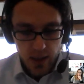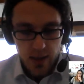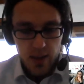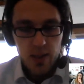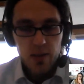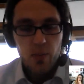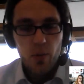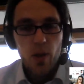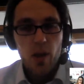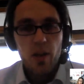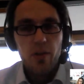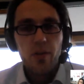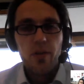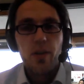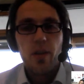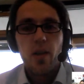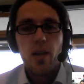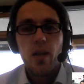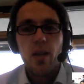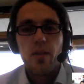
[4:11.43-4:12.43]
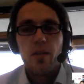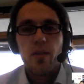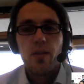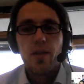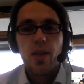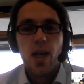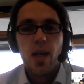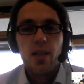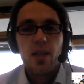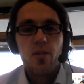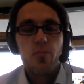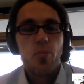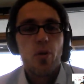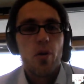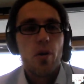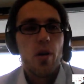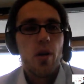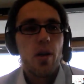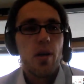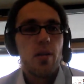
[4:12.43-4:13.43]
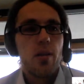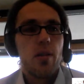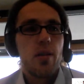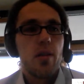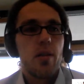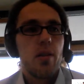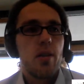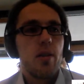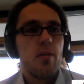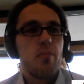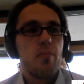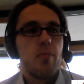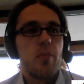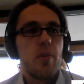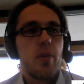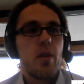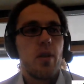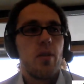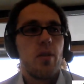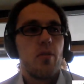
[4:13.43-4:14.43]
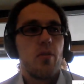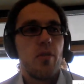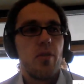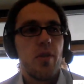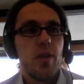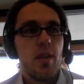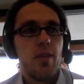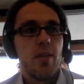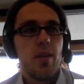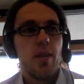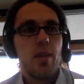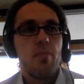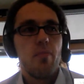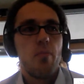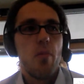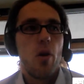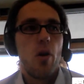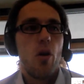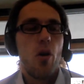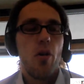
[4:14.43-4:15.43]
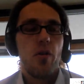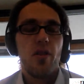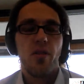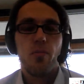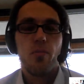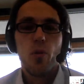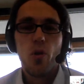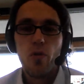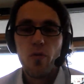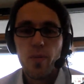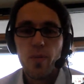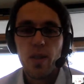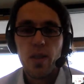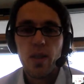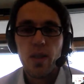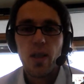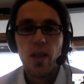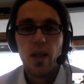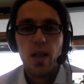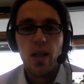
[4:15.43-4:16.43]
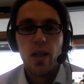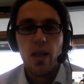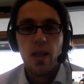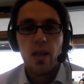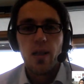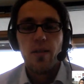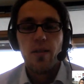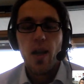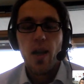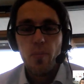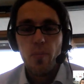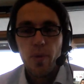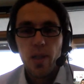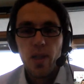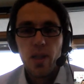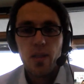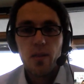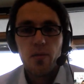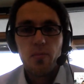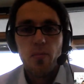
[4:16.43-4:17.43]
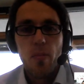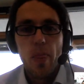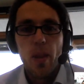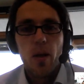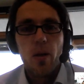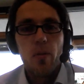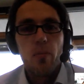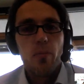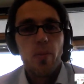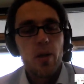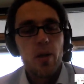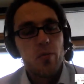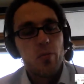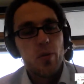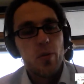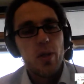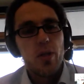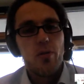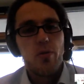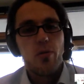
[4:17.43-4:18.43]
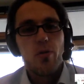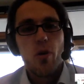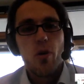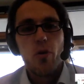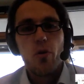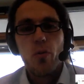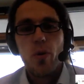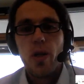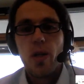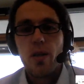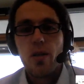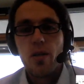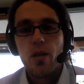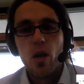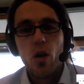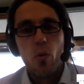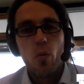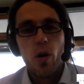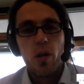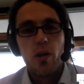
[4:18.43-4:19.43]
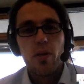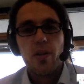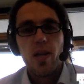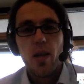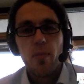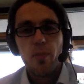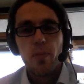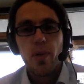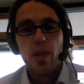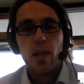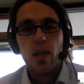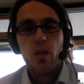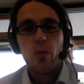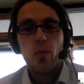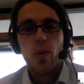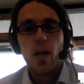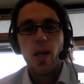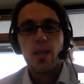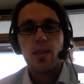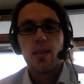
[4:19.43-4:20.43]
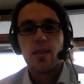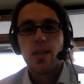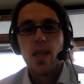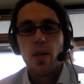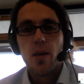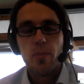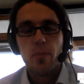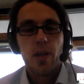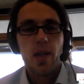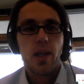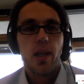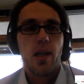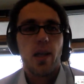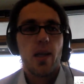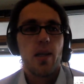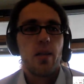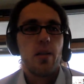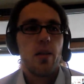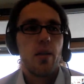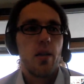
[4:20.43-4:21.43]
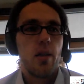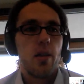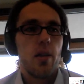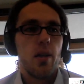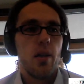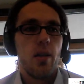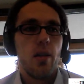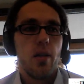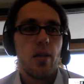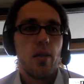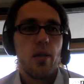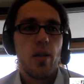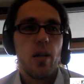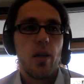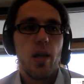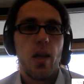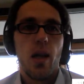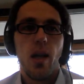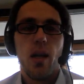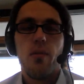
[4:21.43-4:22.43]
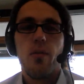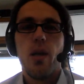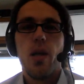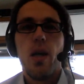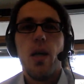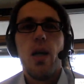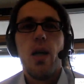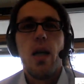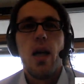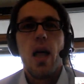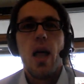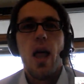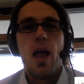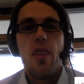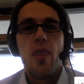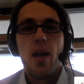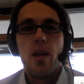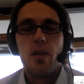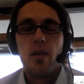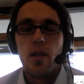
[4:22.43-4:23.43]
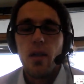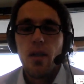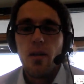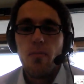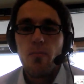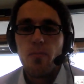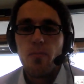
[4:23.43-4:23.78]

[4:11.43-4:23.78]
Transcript: this was the starting point to see that all this movement is happening, but we don't really know what is happening and why it is happening. And yeah, and then